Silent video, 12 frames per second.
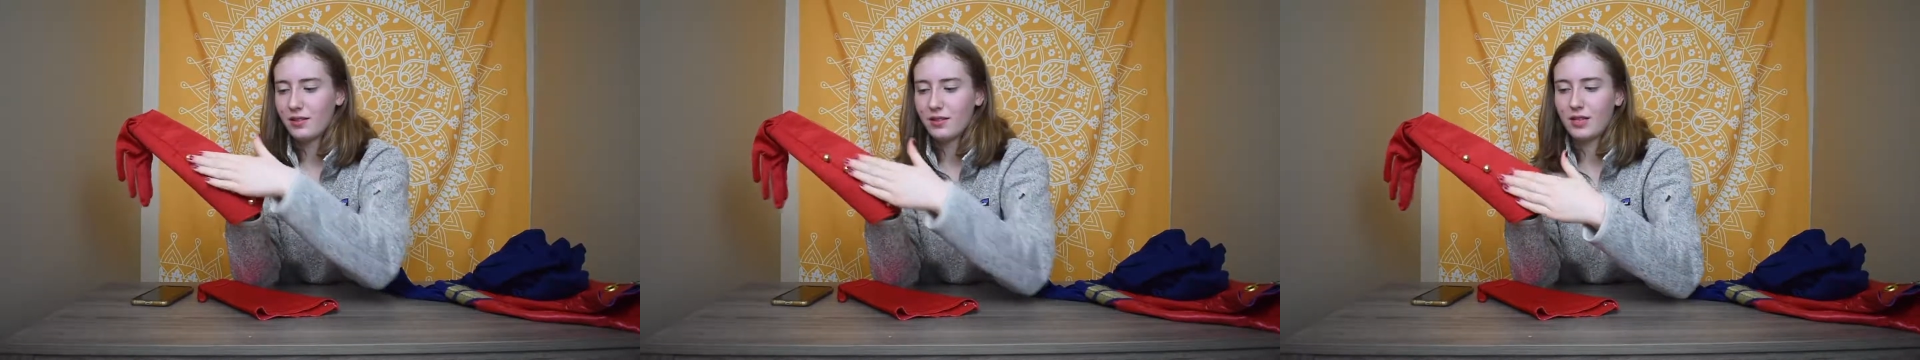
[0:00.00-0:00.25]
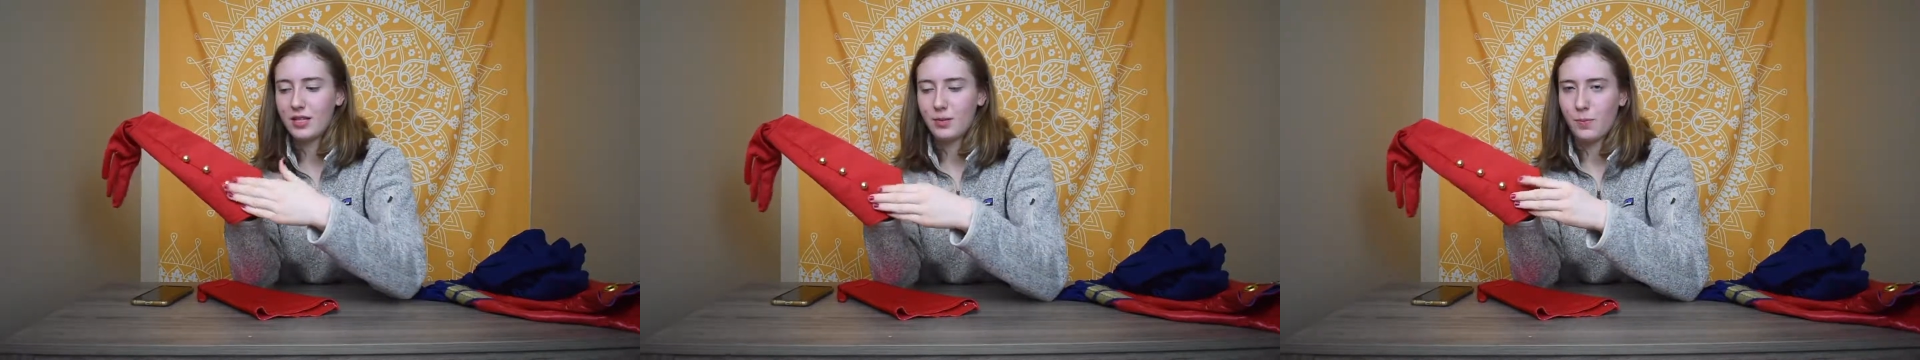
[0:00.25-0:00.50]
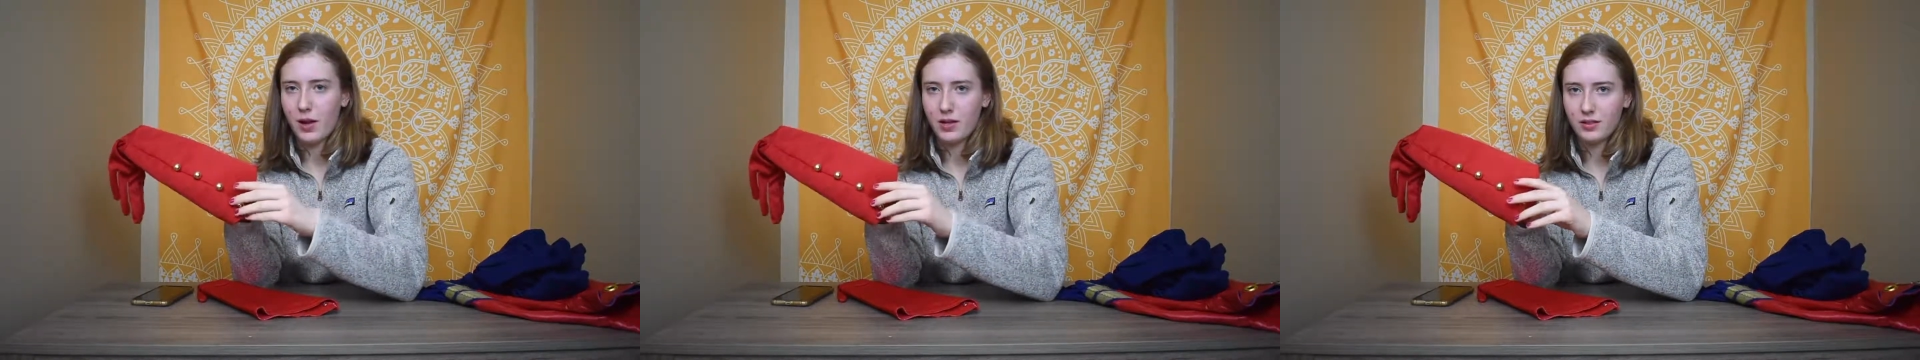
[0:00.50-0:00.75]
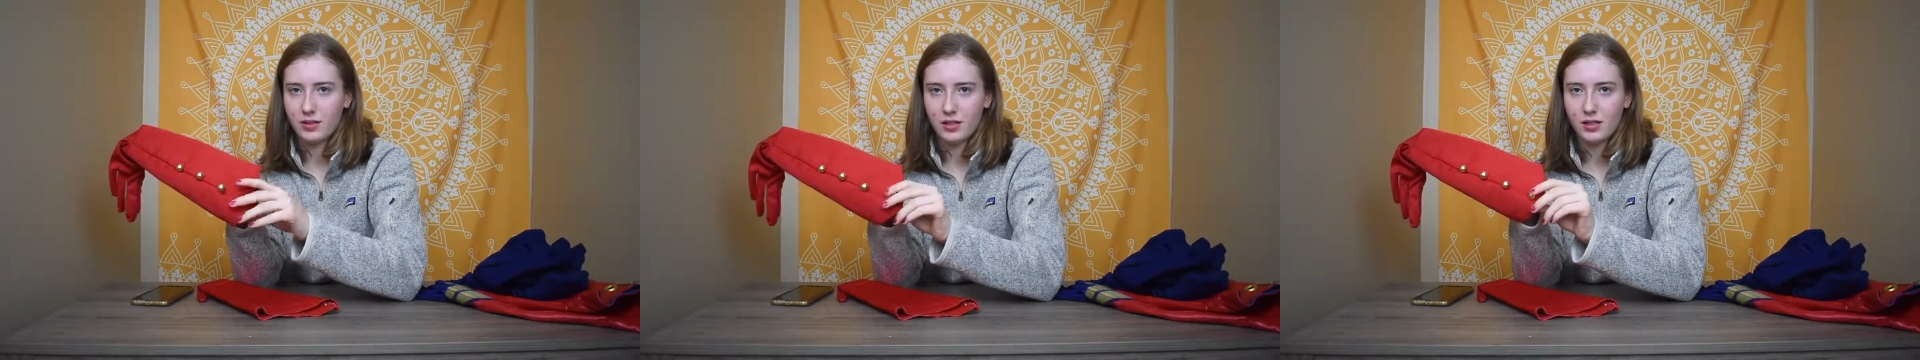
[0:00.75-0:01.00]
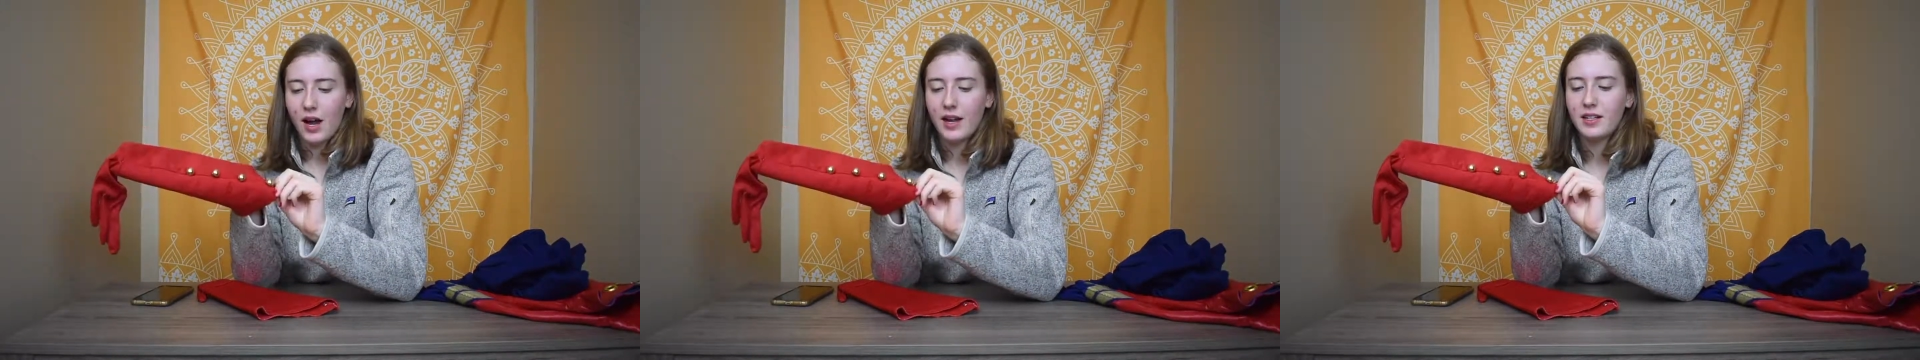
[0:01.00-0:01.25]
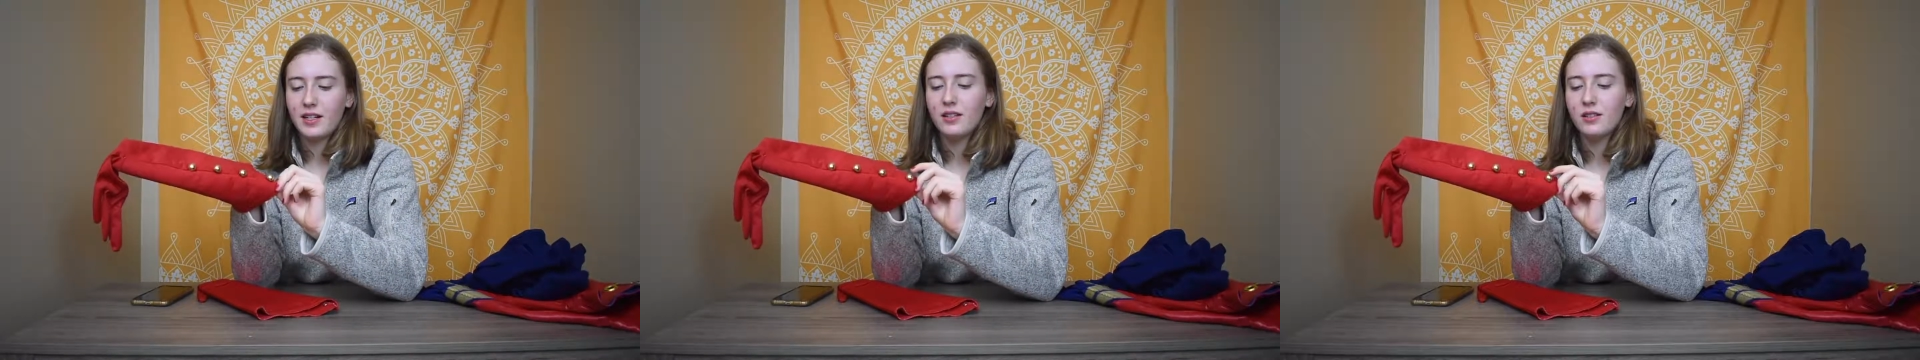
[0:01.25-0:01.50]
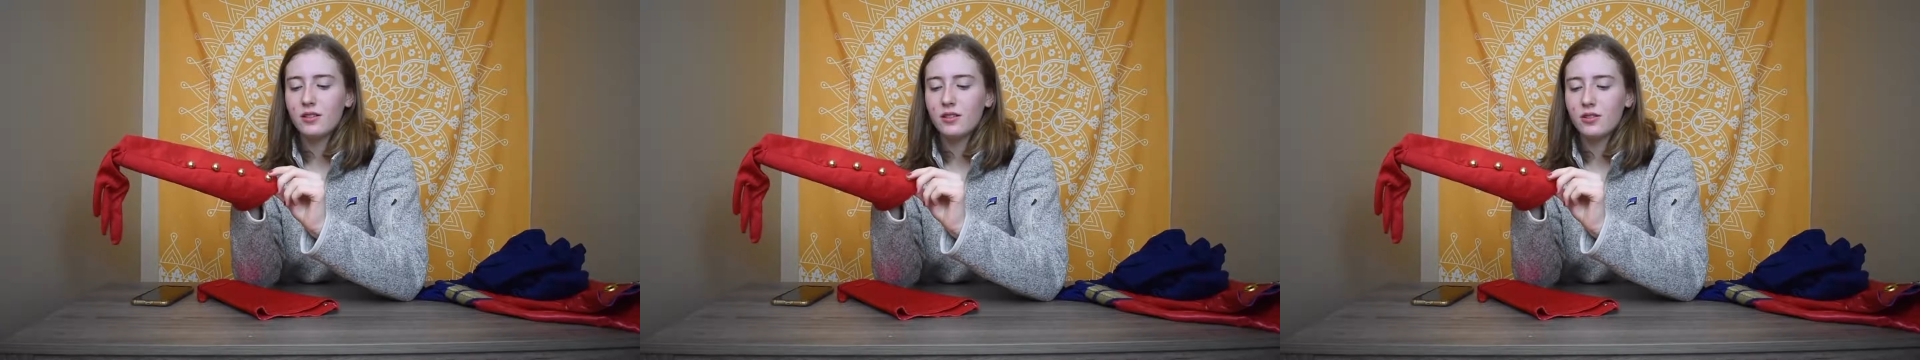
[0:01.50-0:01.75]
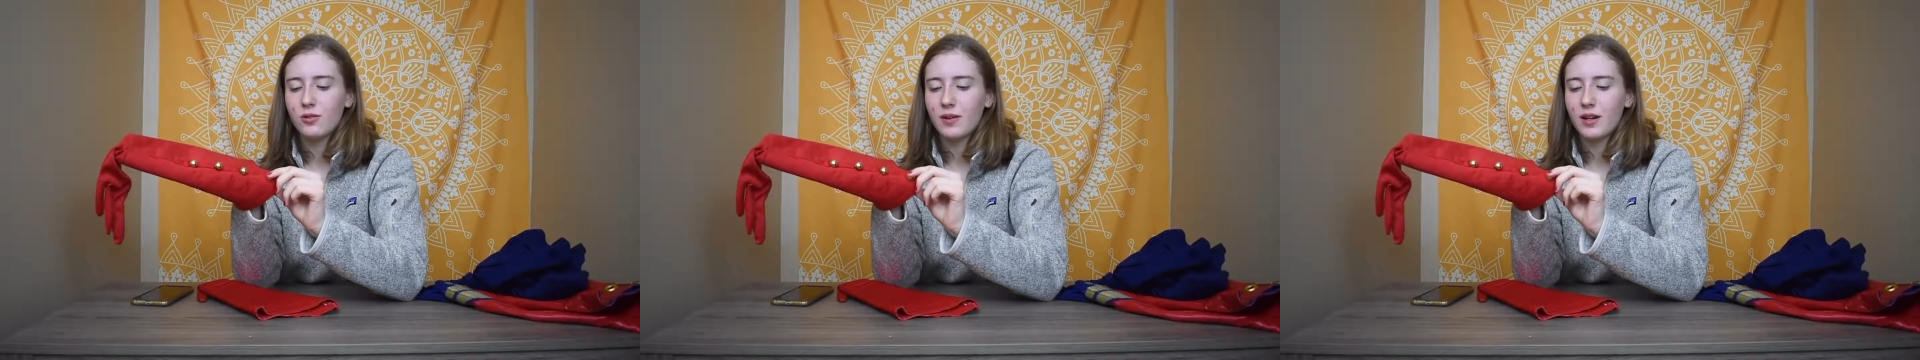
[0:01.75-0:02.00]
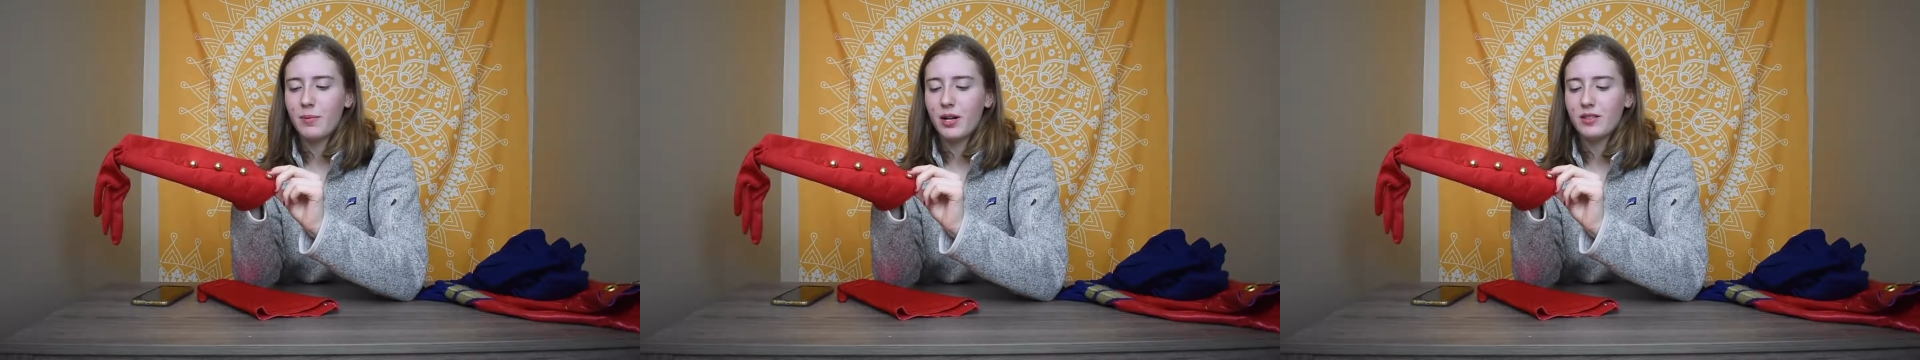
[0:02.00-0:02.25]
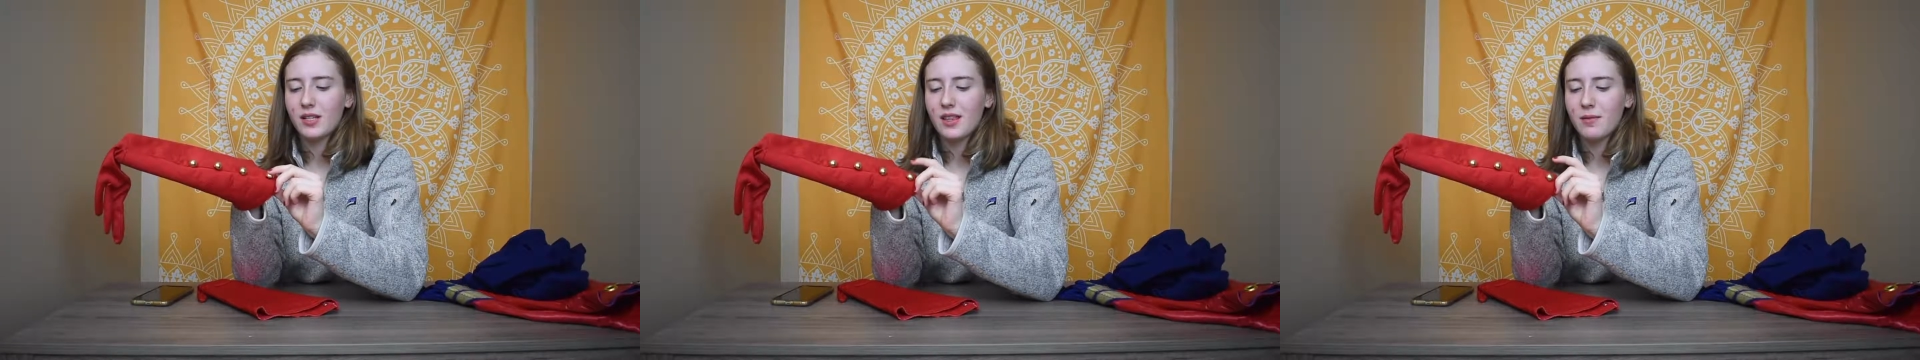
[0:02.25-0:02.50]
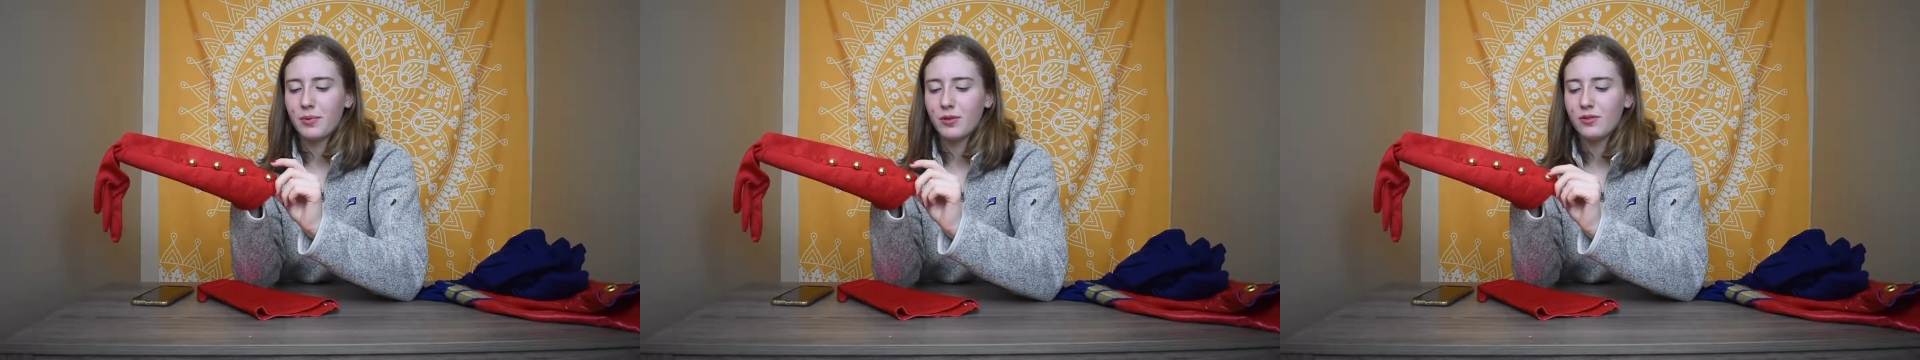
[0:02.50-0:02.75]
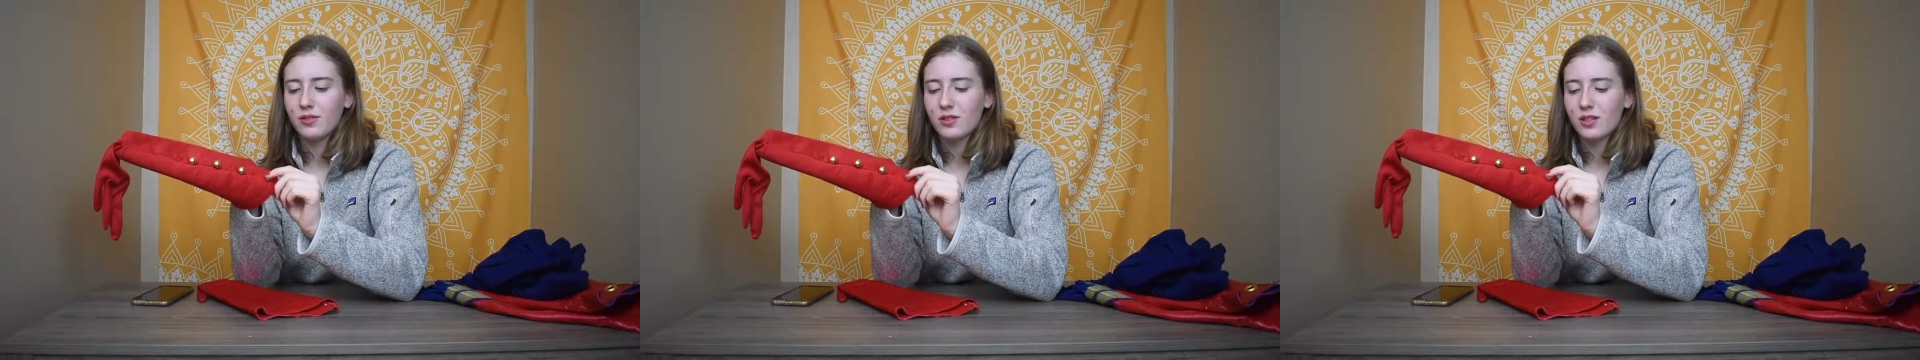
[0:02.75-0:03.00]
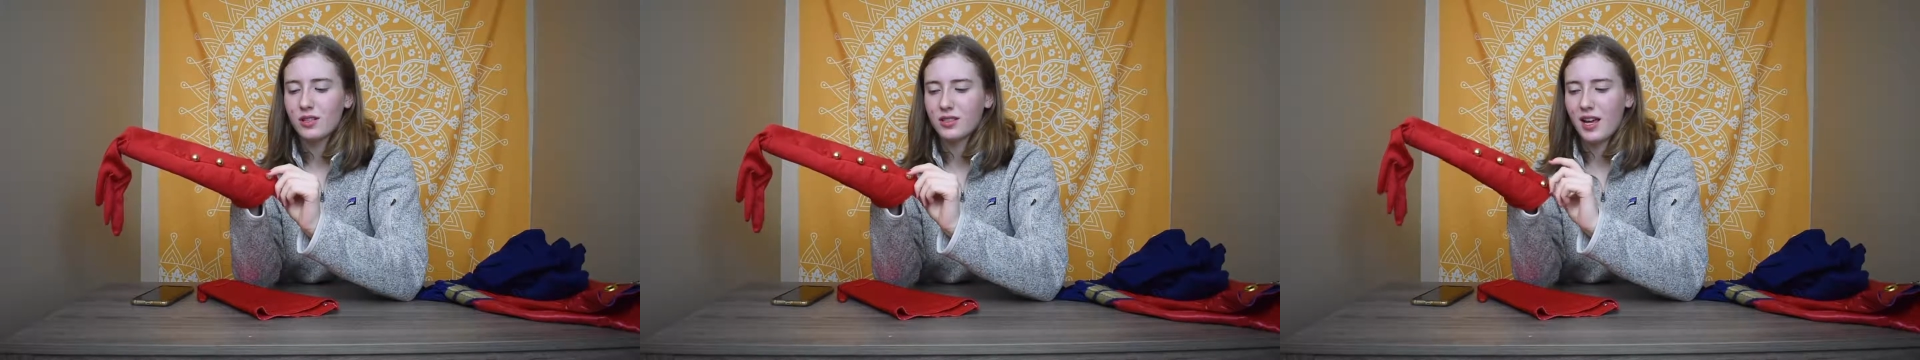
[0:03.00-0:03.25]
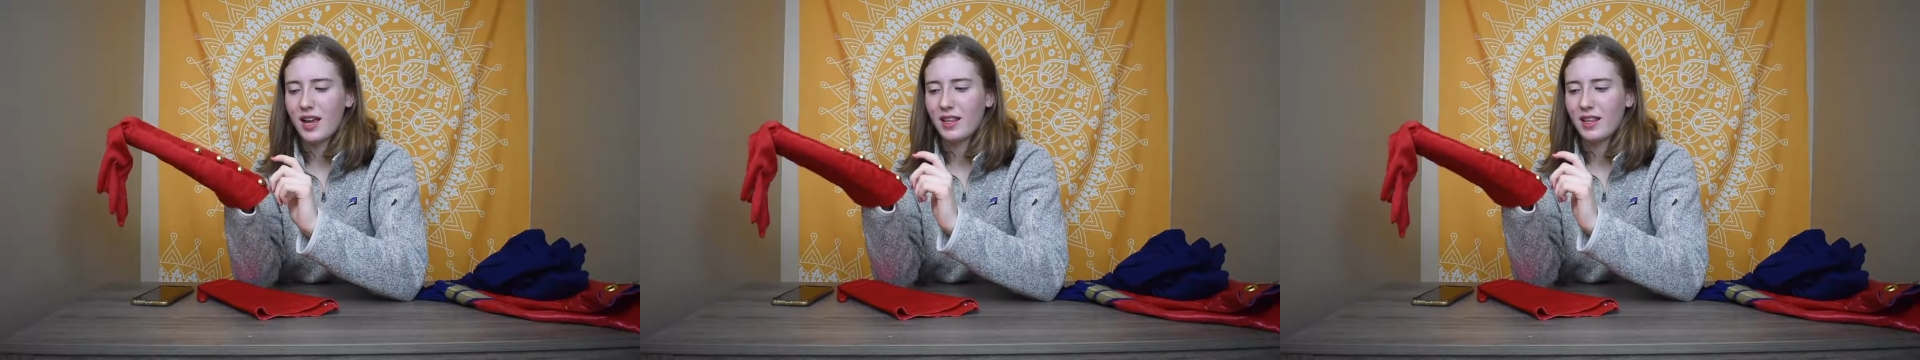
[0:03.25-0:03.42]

these buttons. I didn't do any buttons on the boots because I